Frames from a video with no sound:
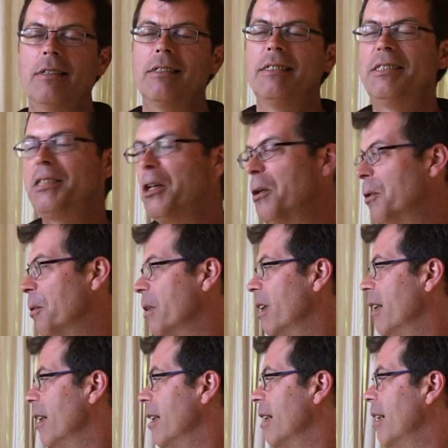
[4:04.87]
So
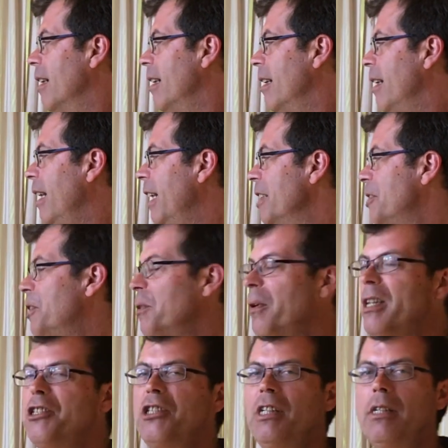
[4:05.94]

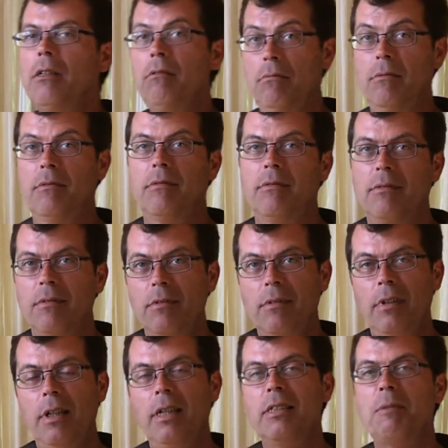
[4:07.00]
intuition
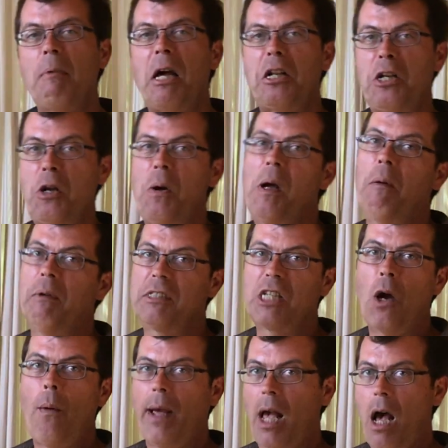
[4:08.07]
is about knowing what's
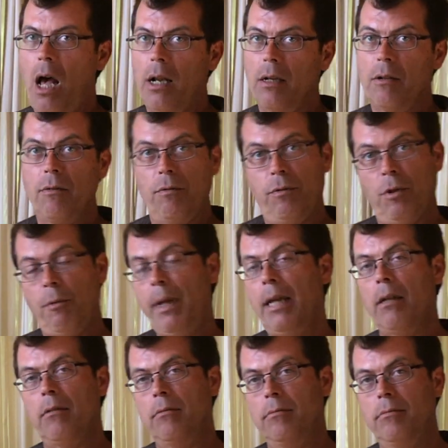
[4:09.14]
going on for real.